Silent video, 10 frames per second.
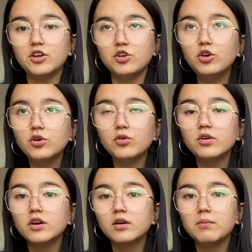You
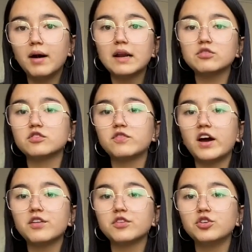might have just
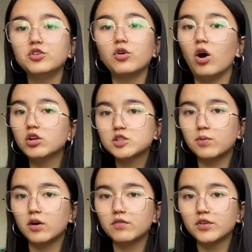found the new
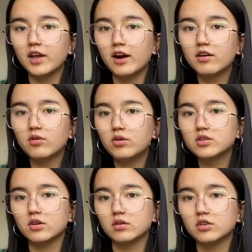hotspot for the hairy
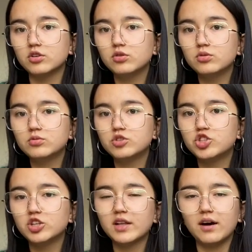quandong, the new
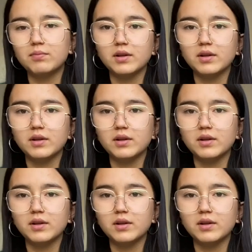chill out